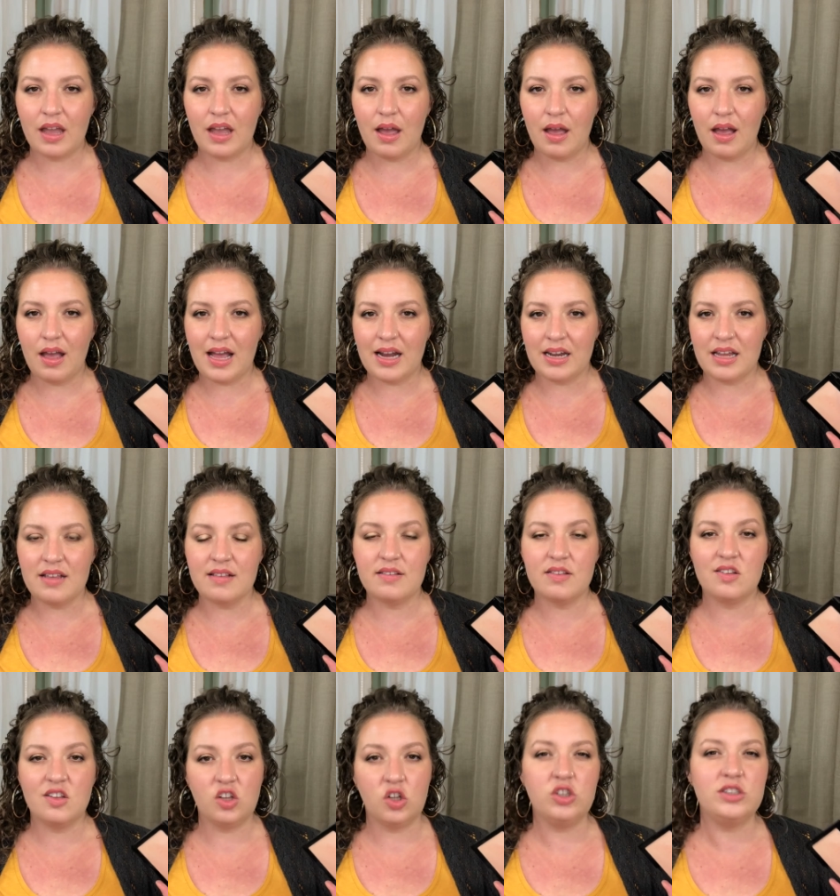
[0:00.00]
and he
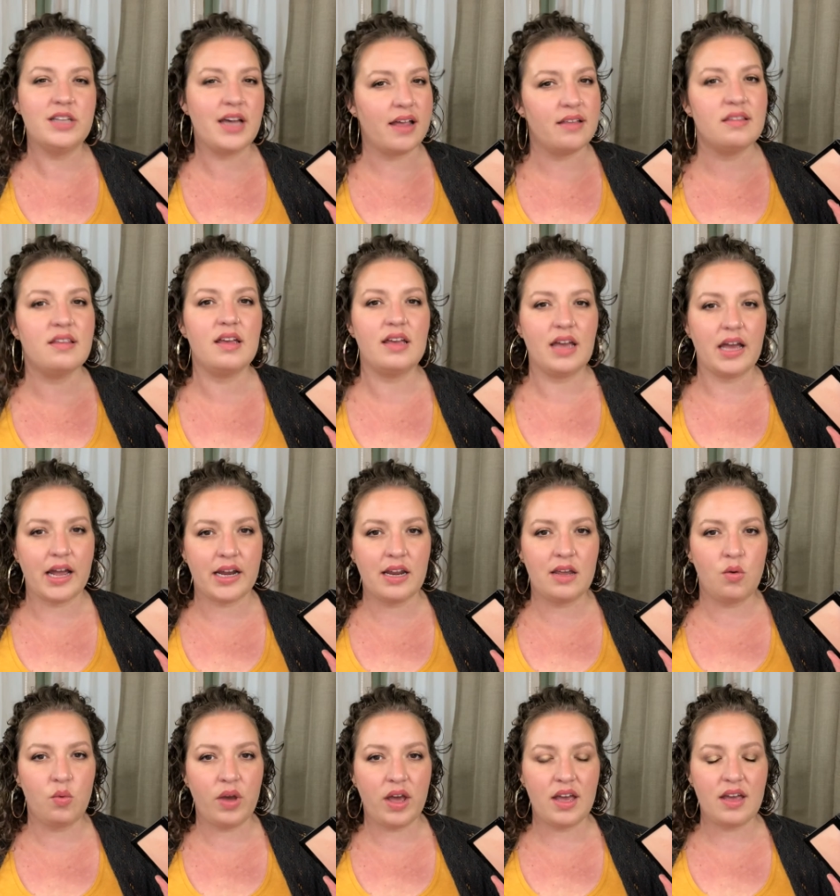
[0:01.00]
still does it
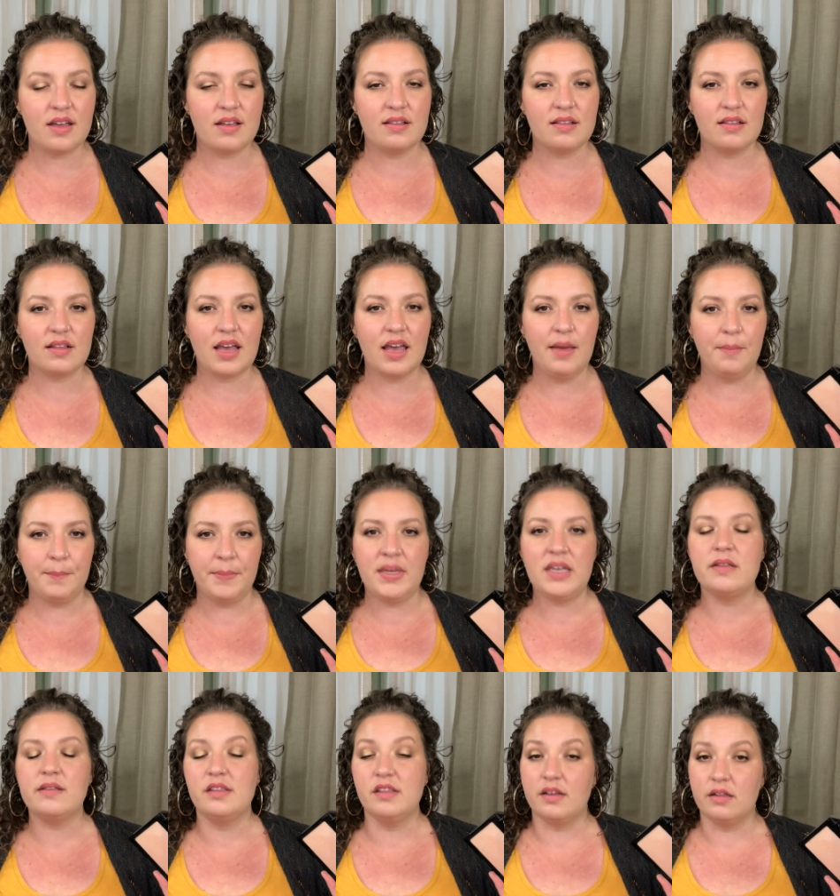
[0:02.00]
anyways, it
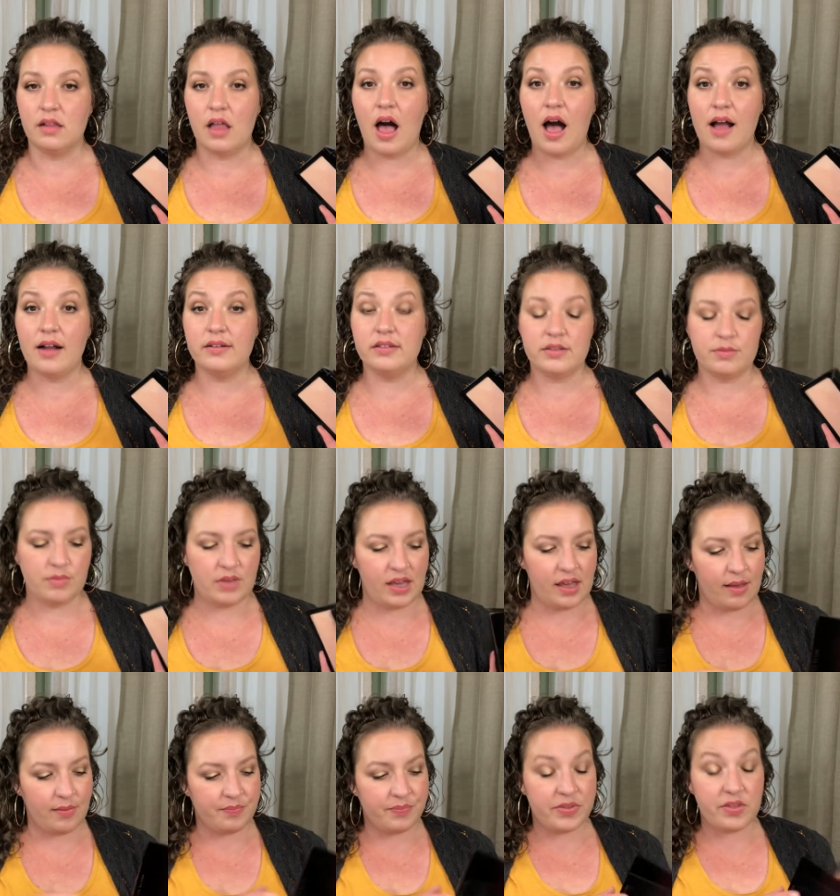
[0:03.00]
means a lot to
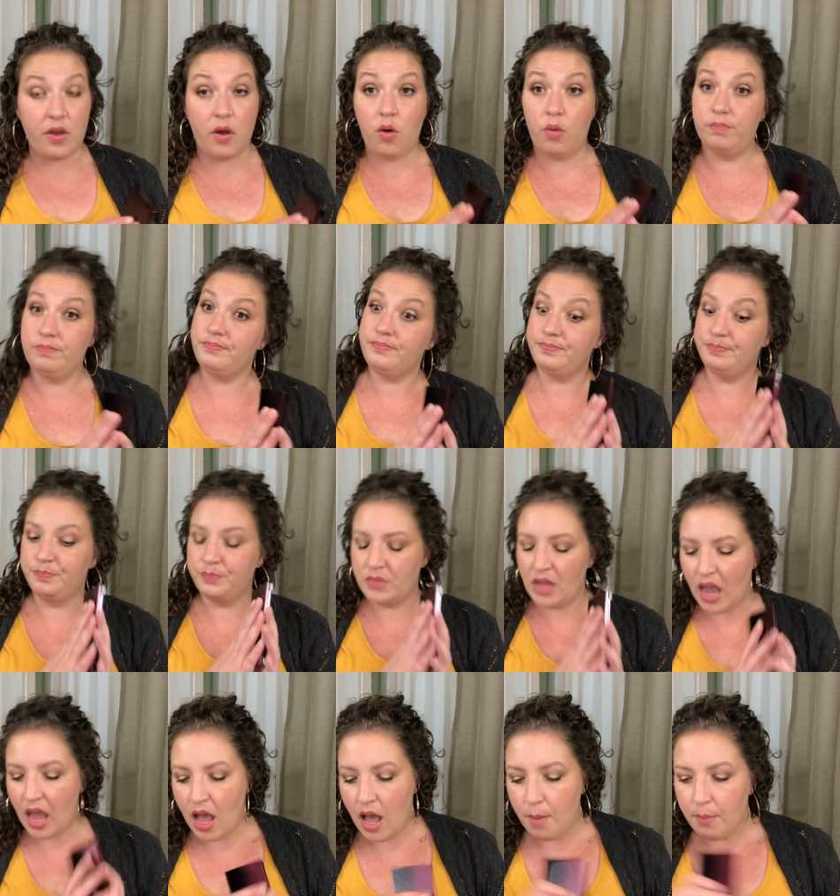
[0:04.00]
me. So hmm,
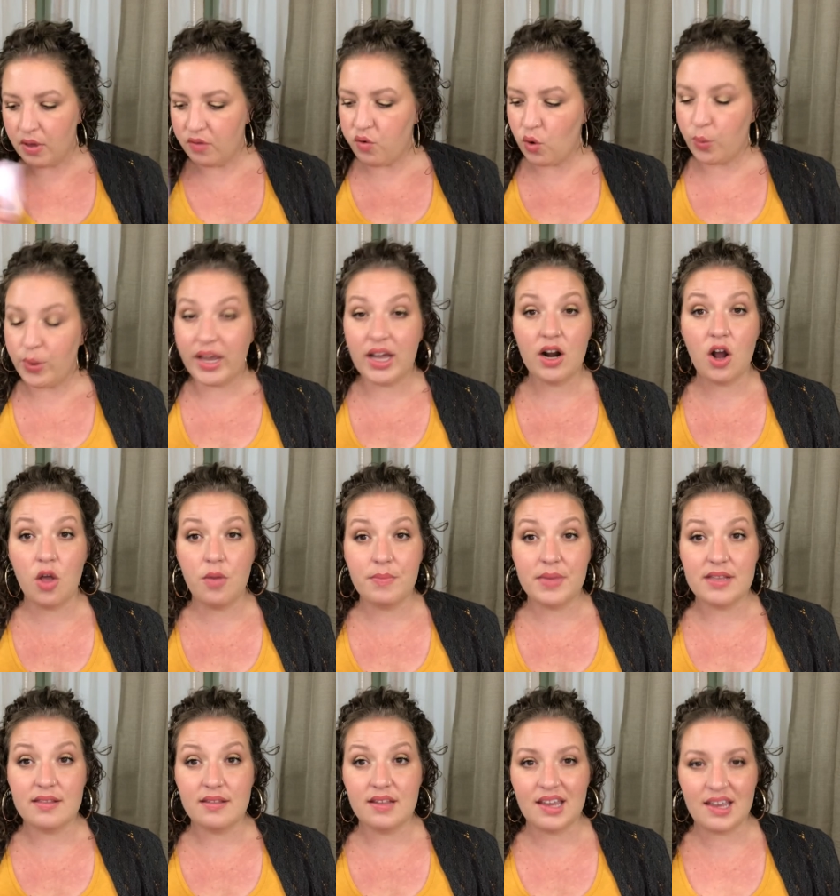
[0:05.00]
before we get all
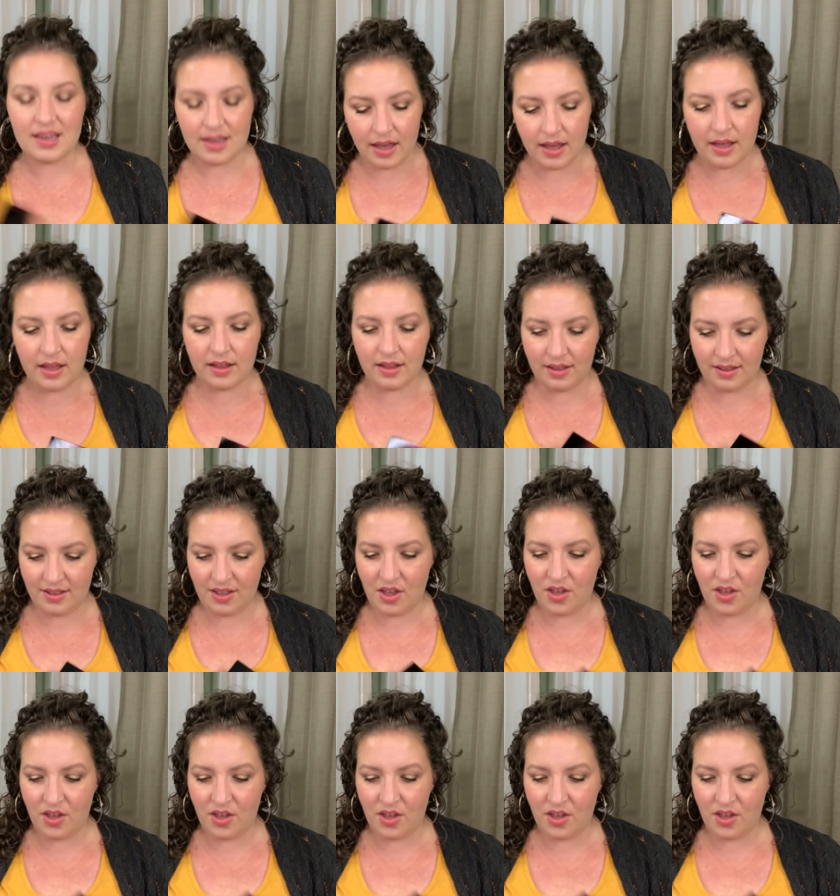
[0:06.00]
misty, I'll